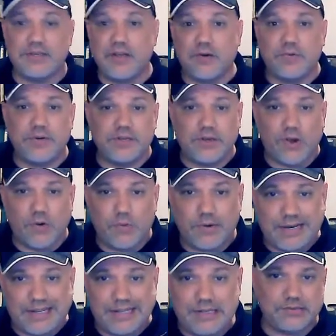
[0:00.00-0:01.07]
no, we don't
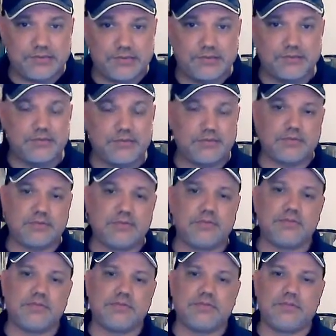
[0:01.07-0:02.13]
need to.
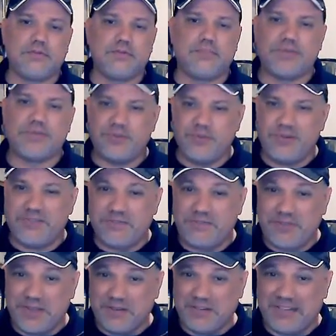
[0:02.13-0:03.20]
But do we
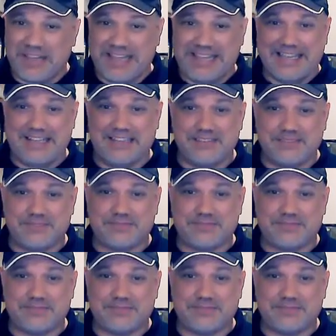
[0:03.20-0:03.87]
feel like it?